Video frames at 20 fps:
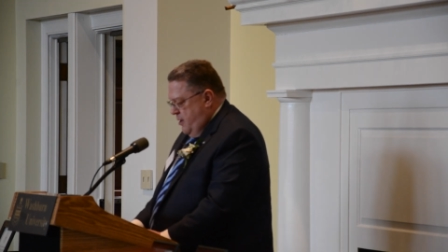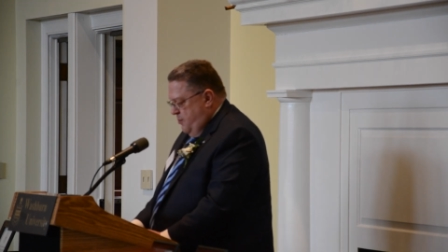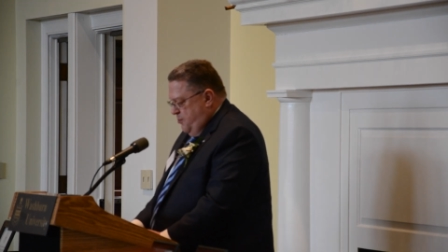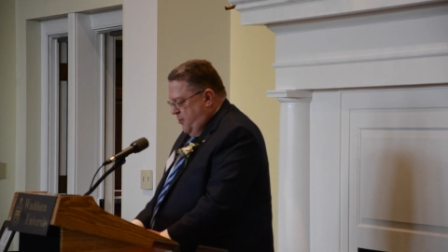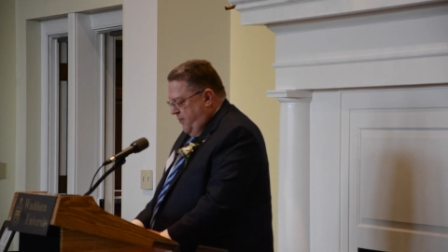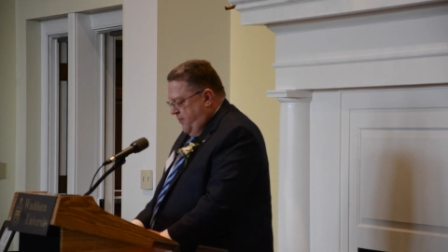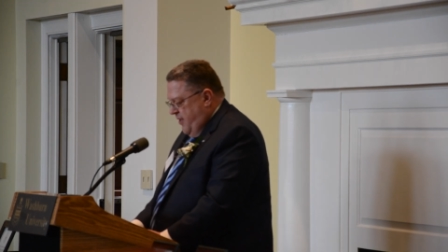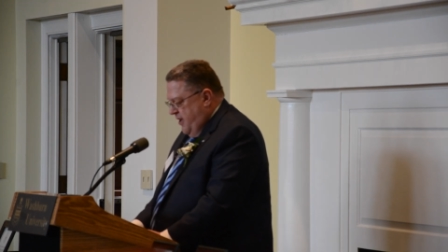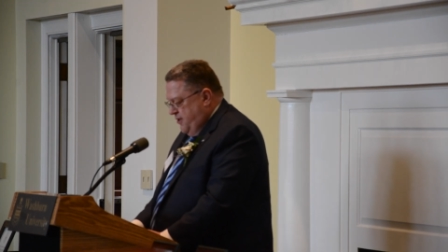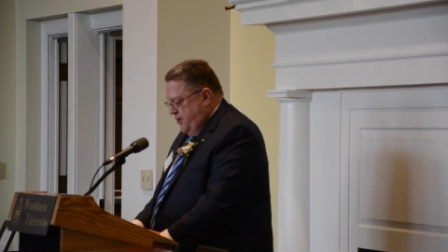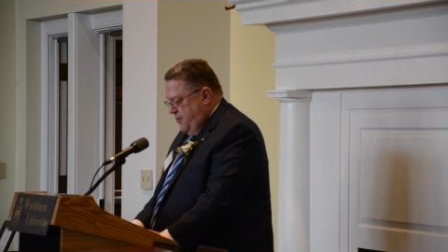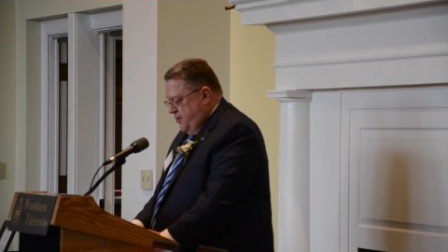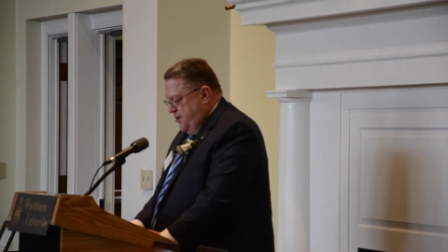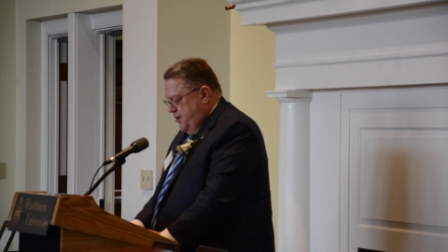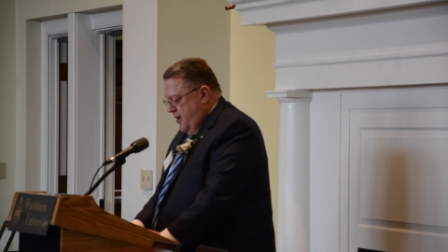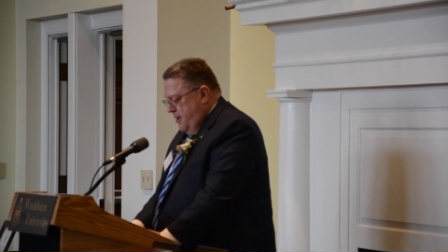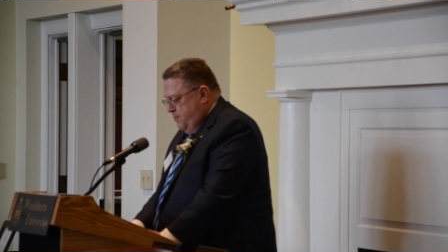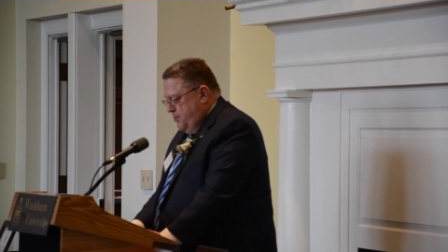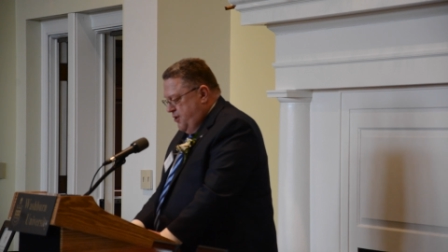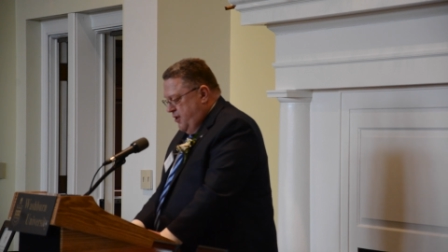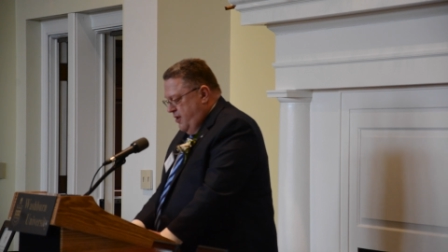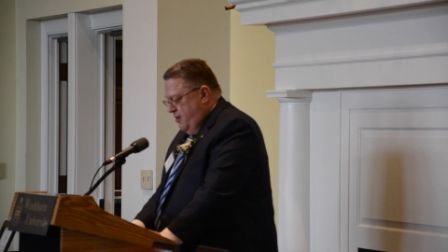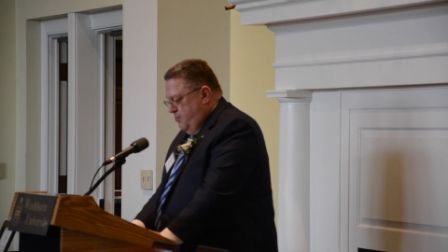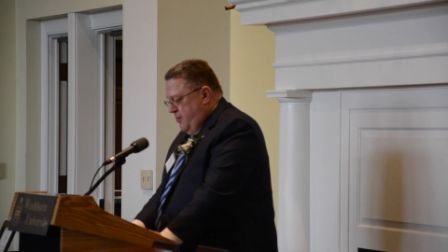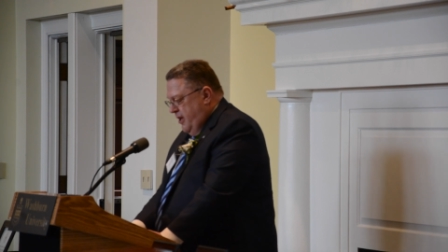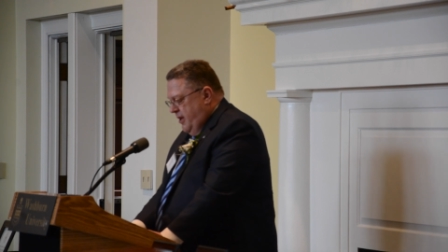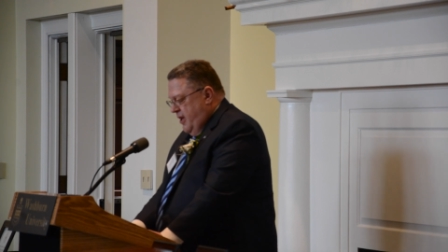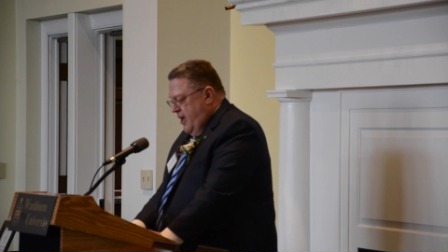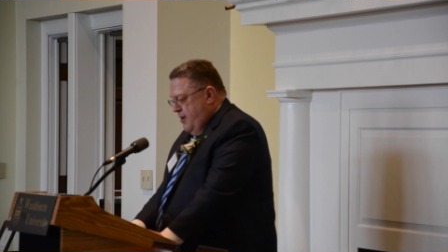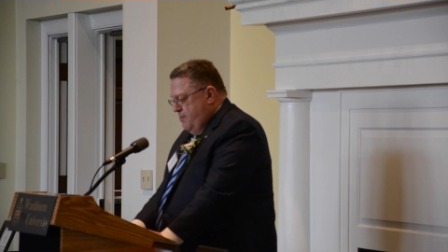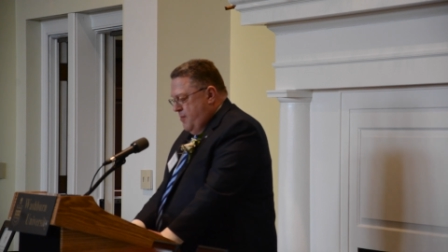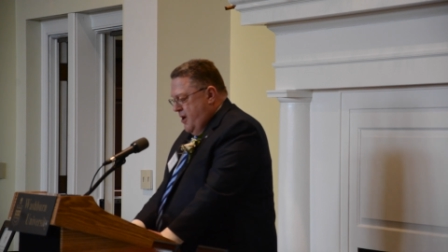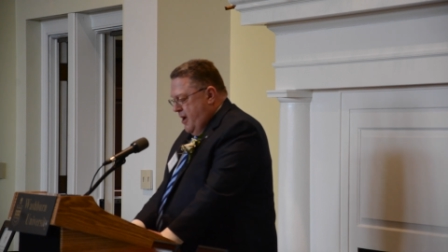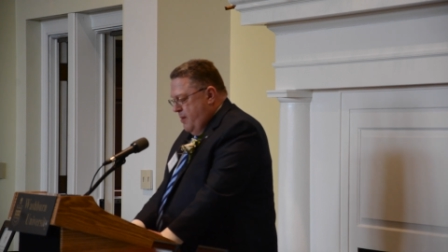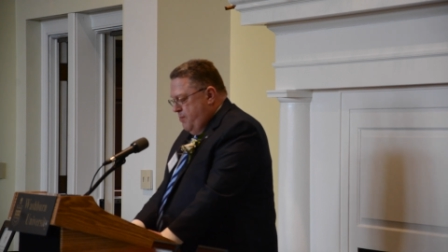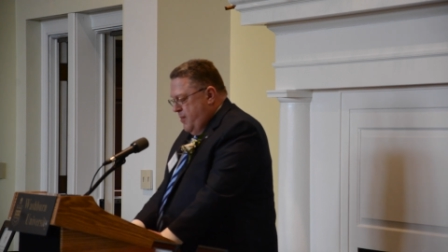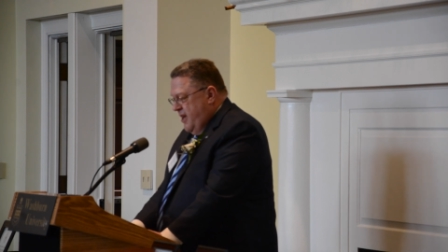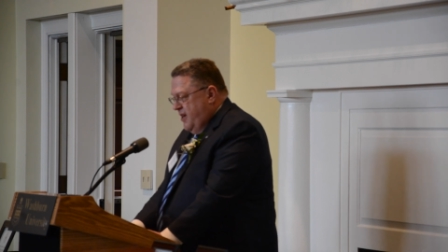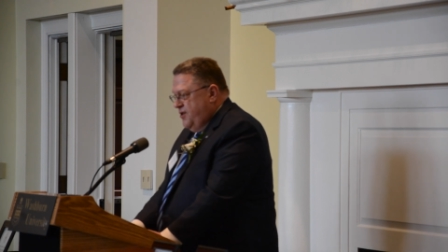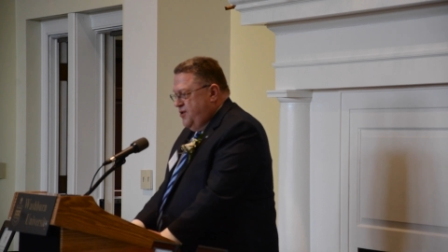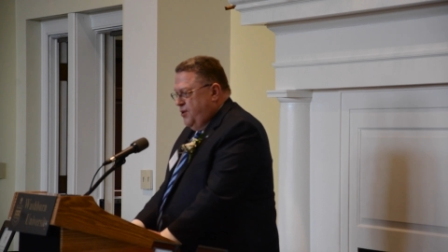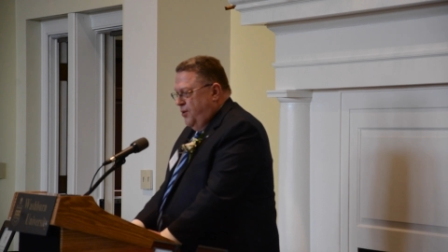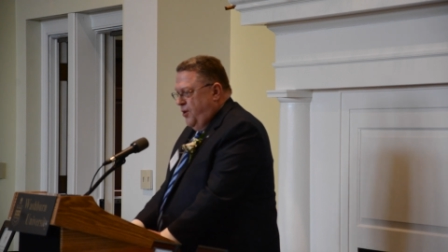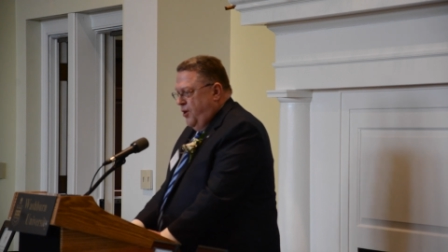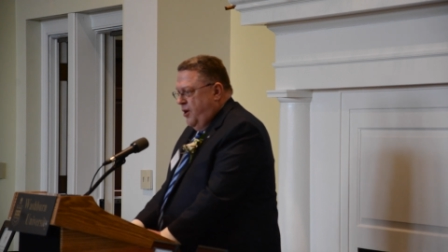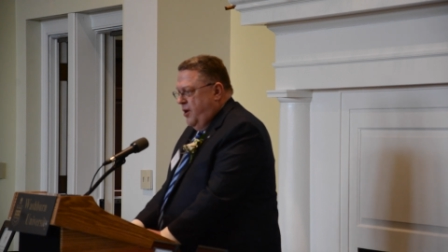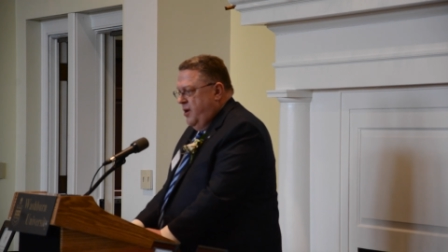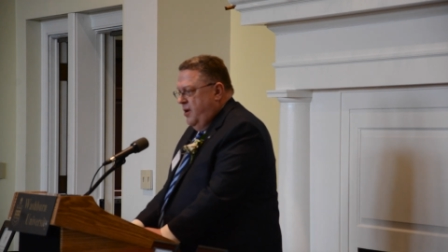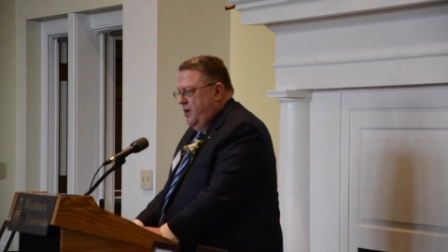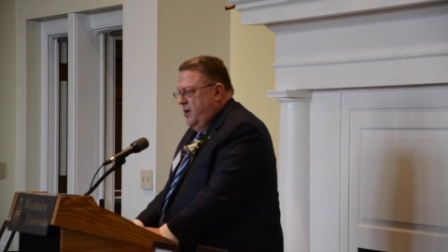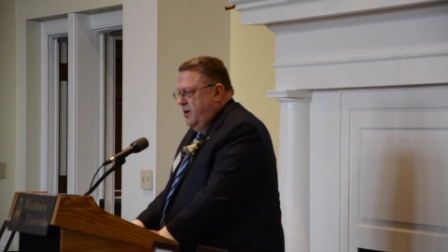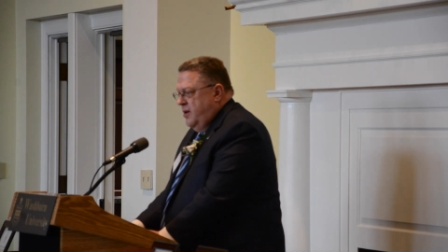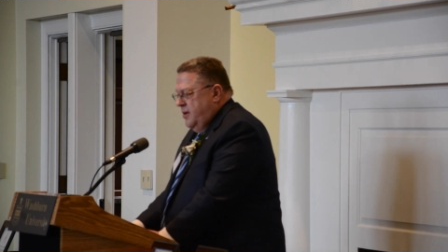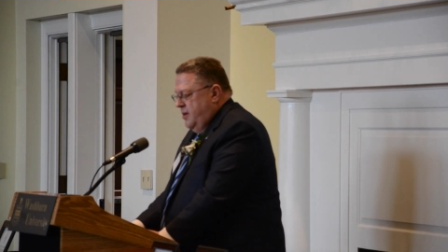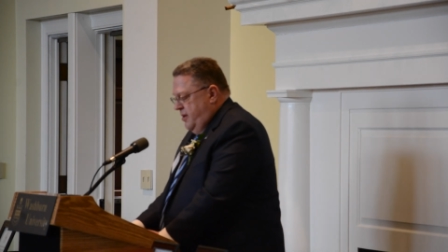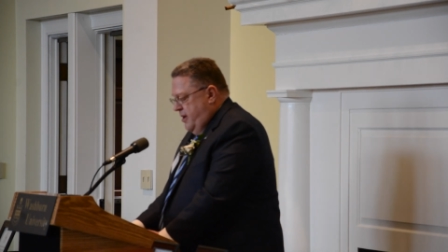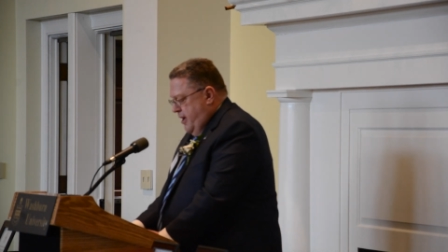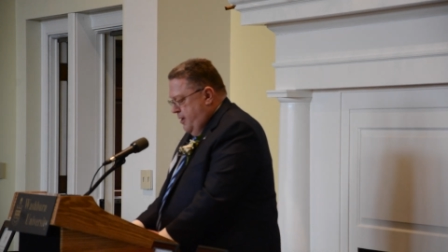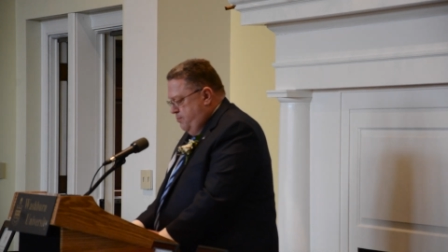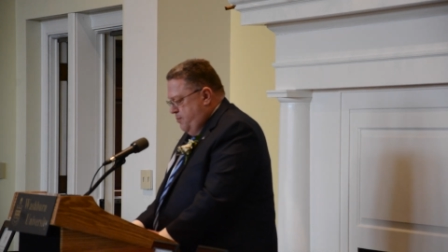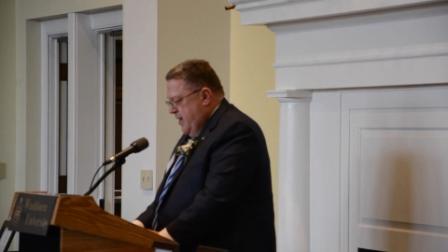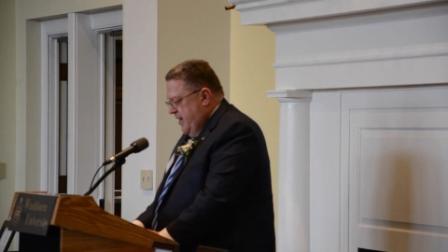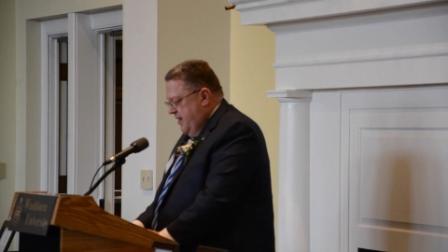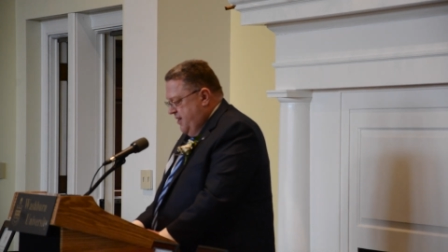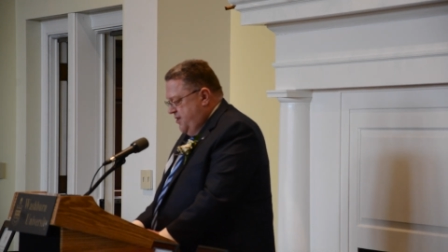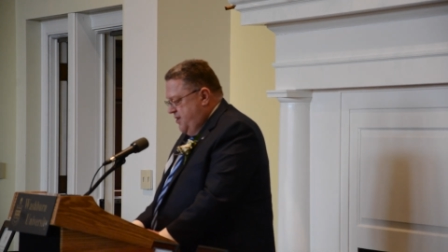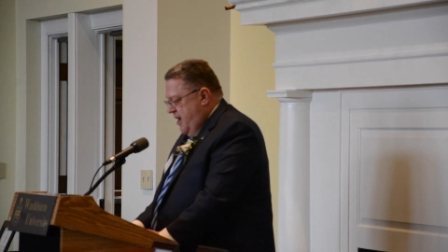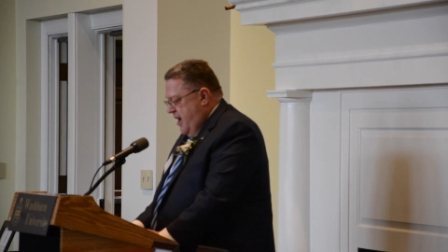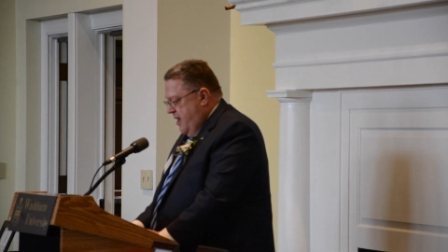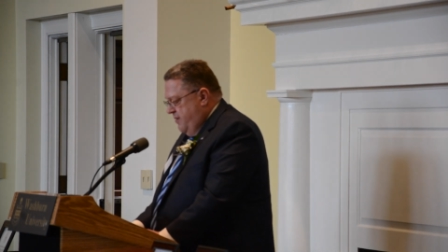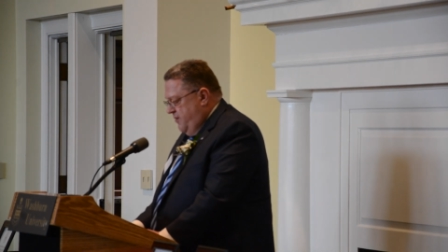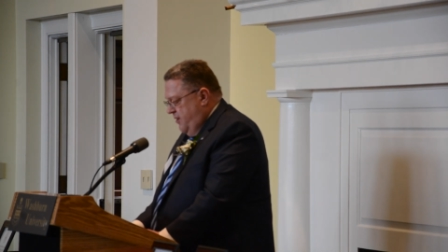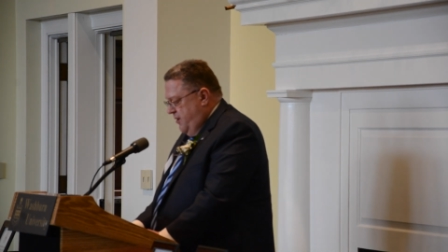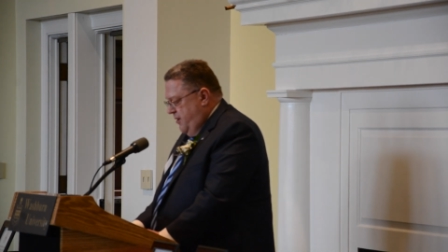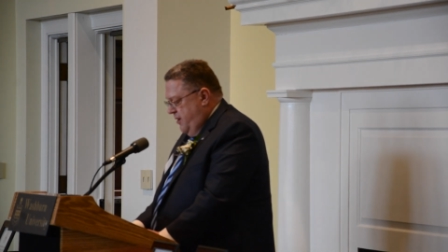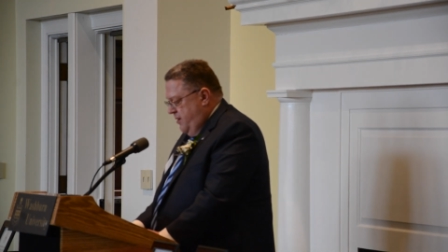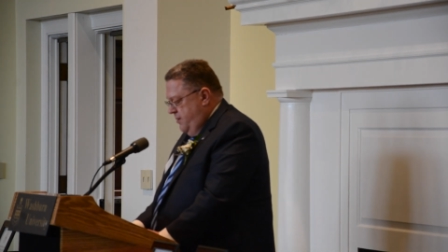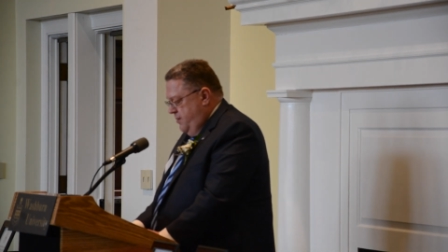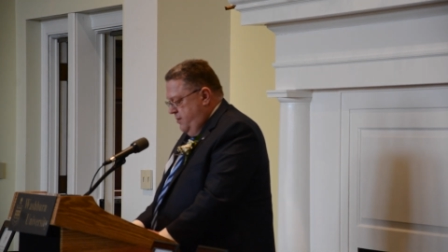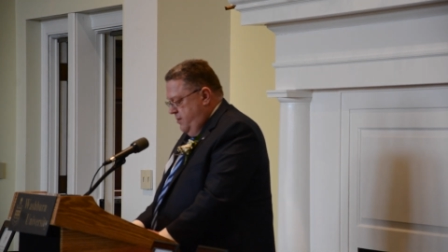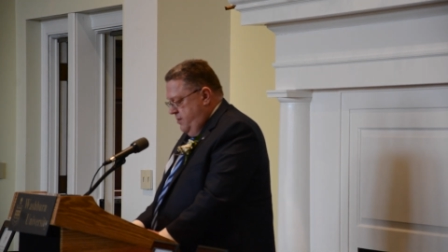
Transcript: Professor Simpson became my mentor and biggest advocate.